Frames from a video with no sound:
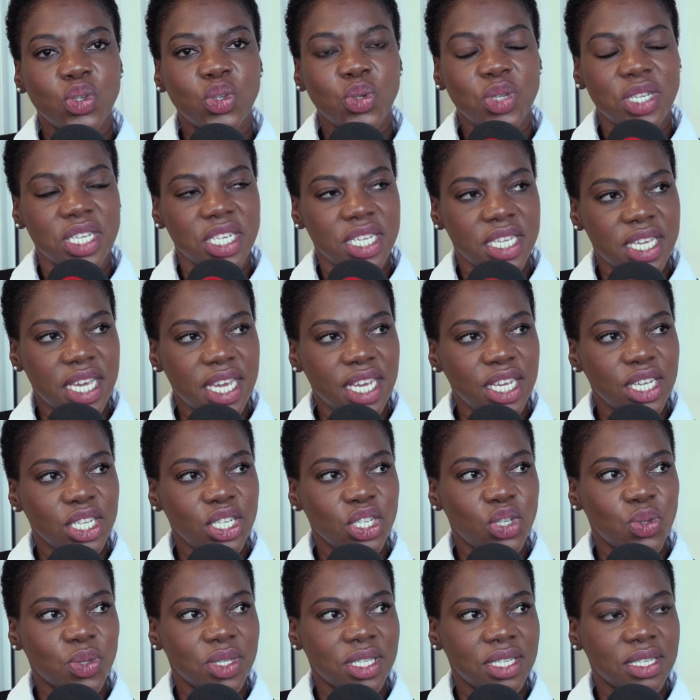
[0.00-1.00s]
you
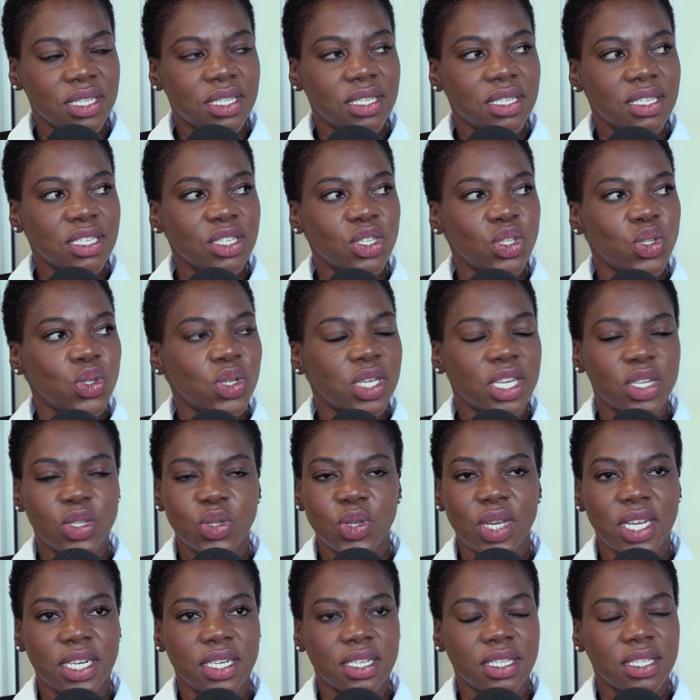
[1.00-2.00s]
engage with citizens, you get
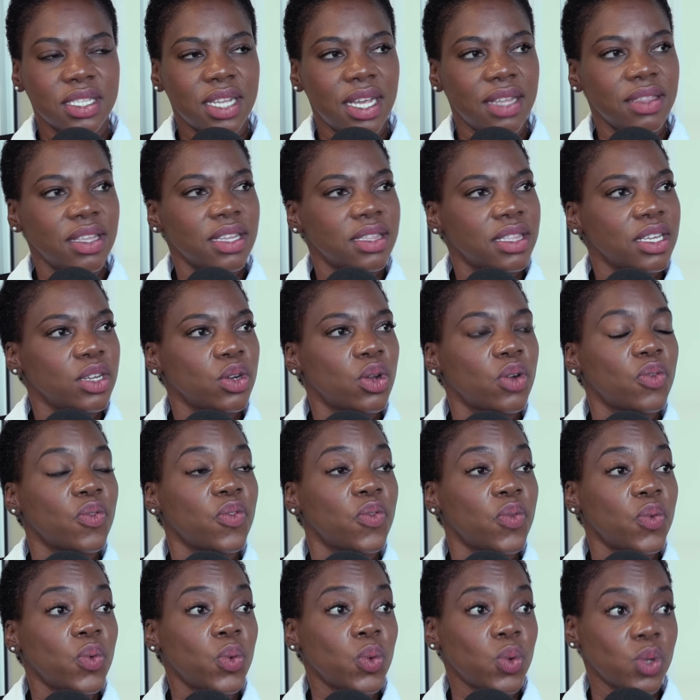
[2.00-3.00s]
to understand that they're not
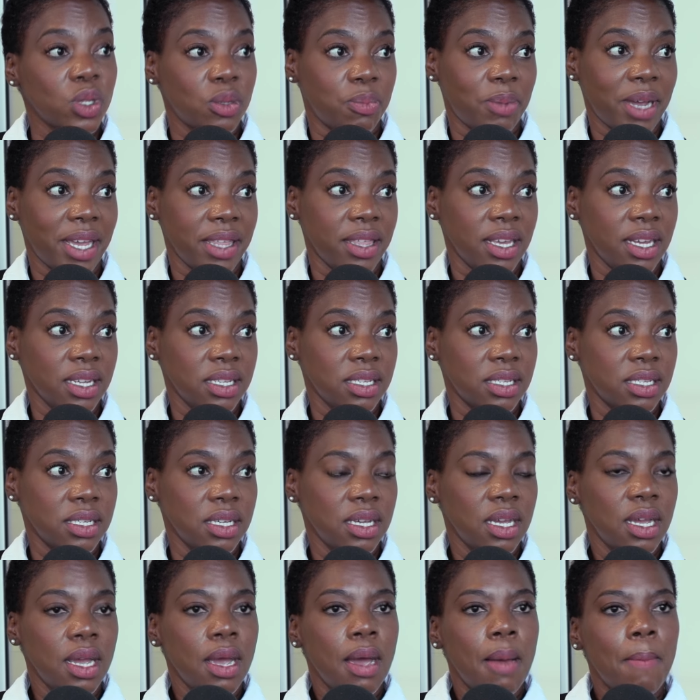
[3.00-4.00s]
fooled by that.
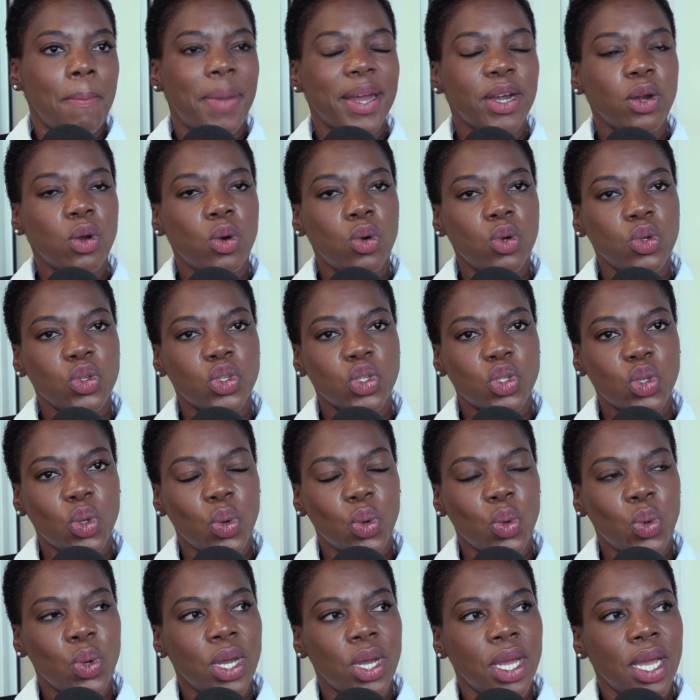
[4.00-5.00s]
But
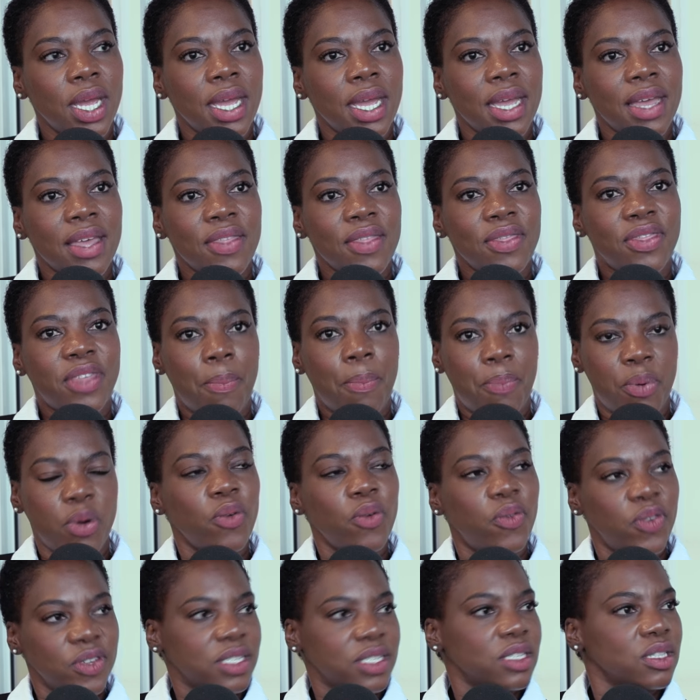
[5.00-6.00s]
also, the
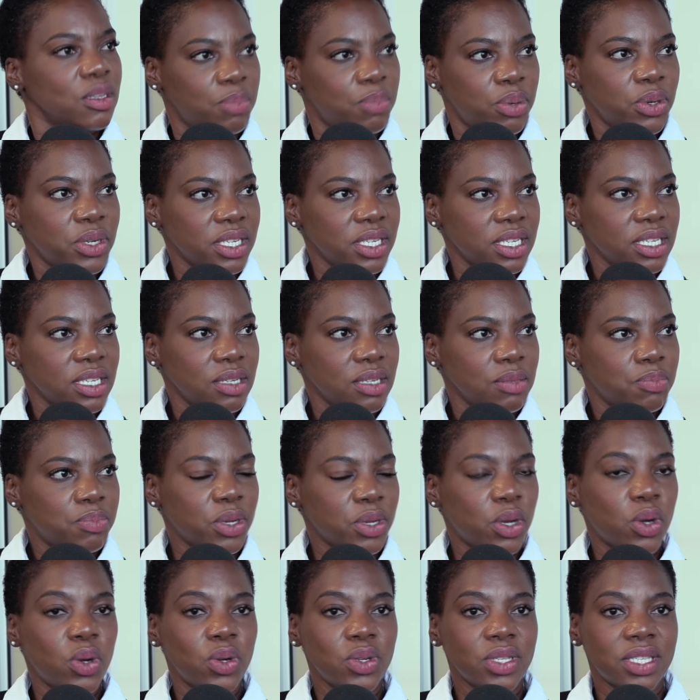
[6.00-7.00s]
proof is in the pudding
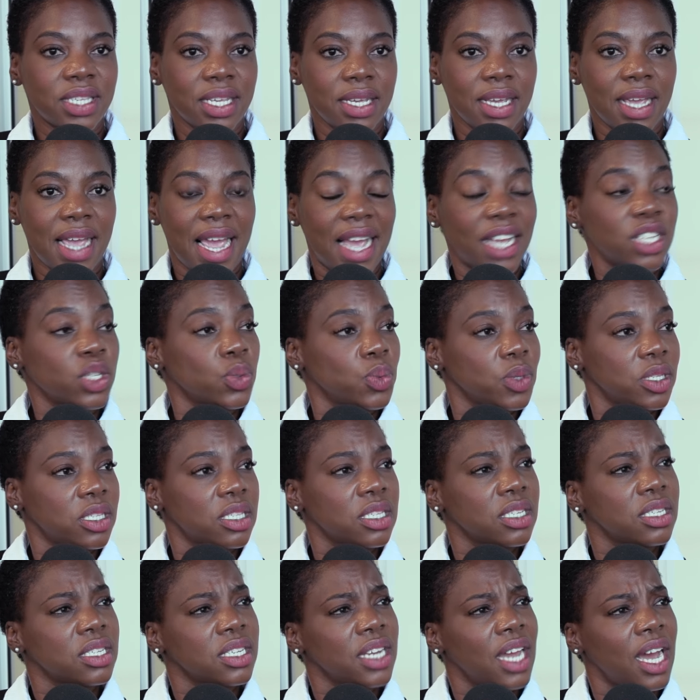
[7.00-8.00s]
because mm. as we
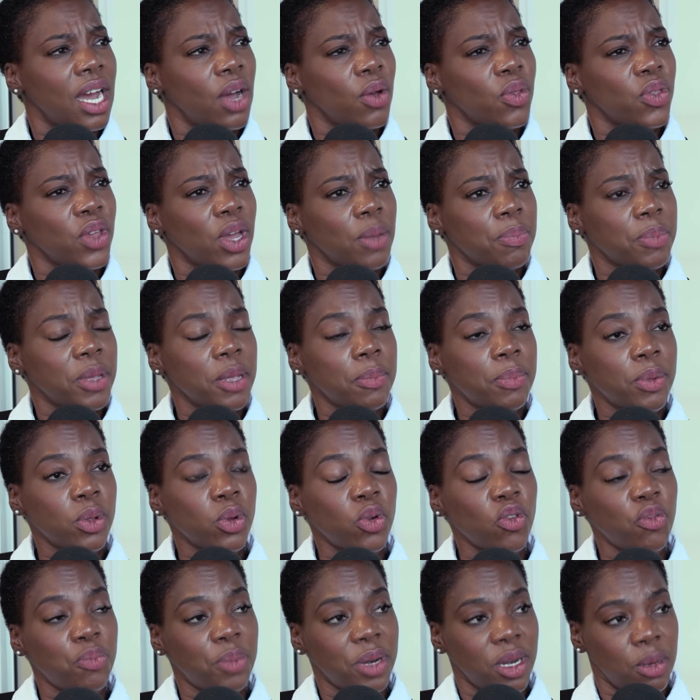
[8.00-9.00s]
sit now, there are people
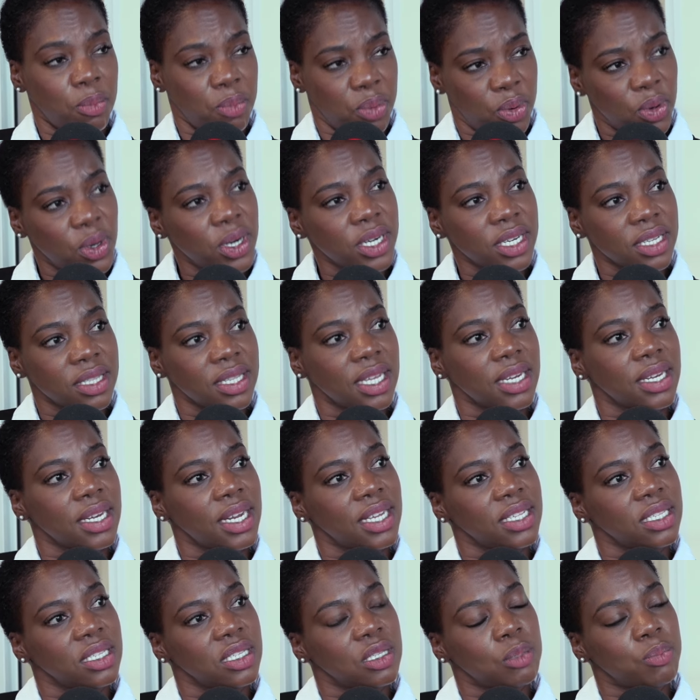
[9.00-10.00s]
who've been employed in that
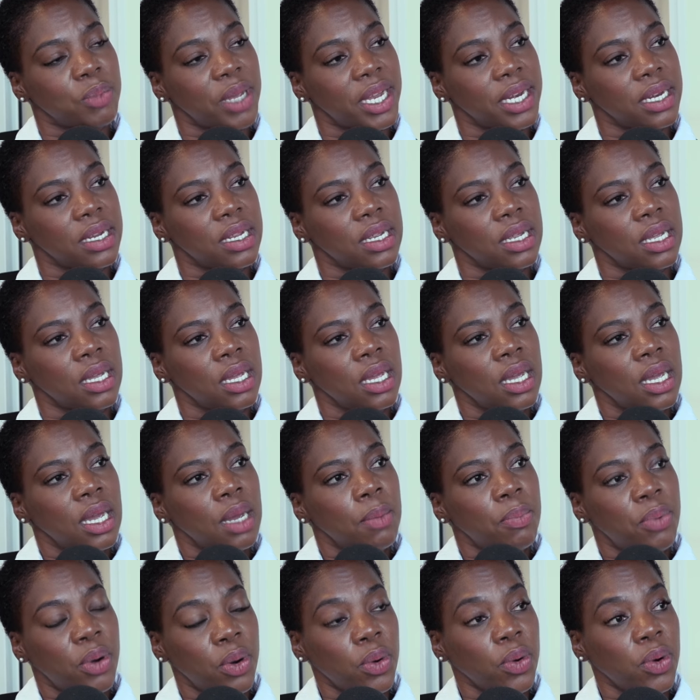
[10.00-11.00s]
Nasi iSpani
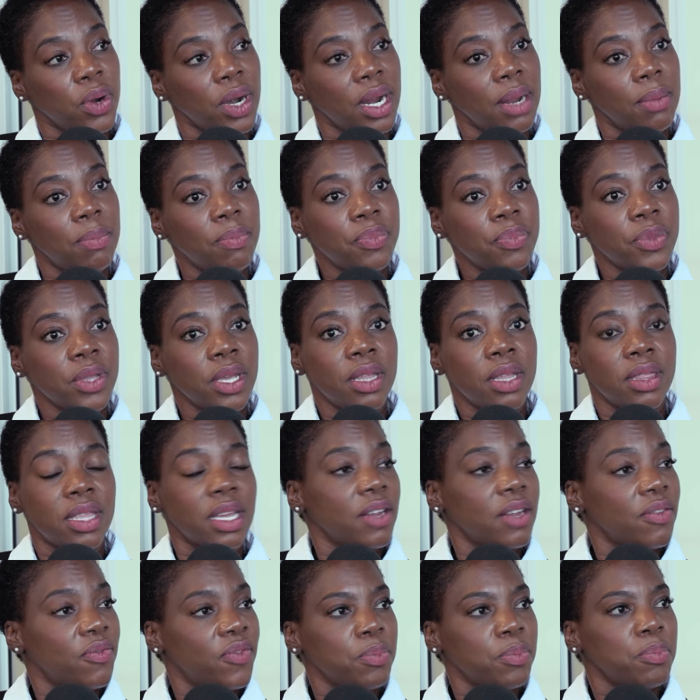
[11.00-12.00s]
program that
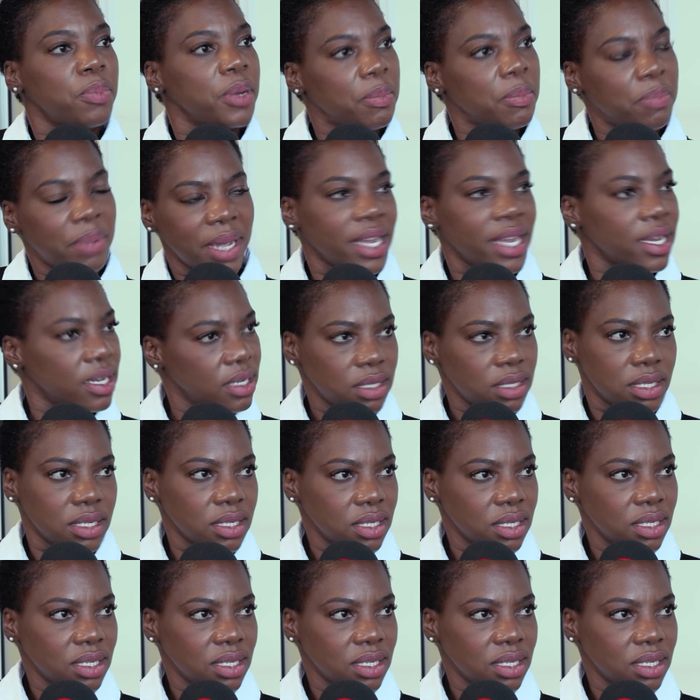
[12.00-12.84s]
have been paid.